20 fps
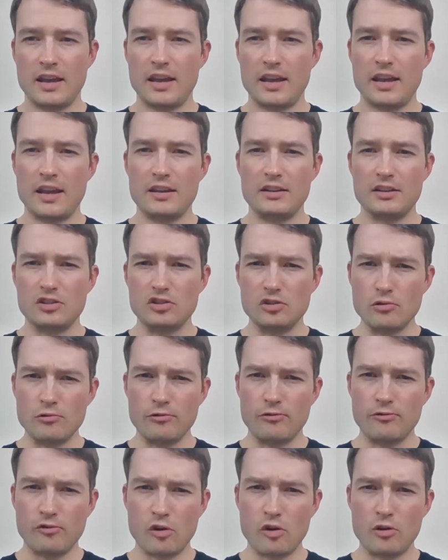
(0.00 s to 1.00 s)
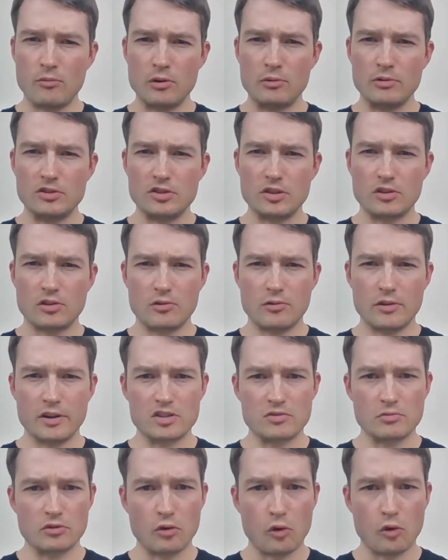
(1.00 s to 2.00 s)
and don't FOMO into
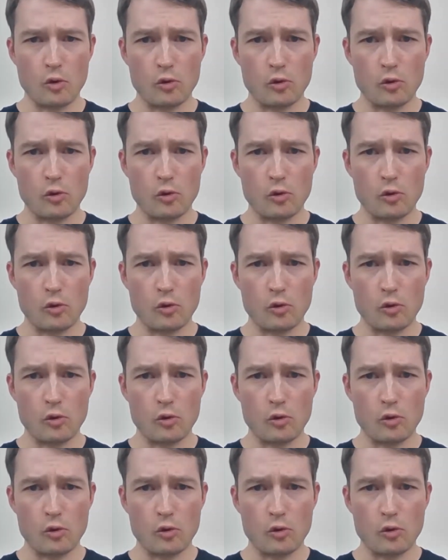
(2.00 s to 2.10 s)
coins with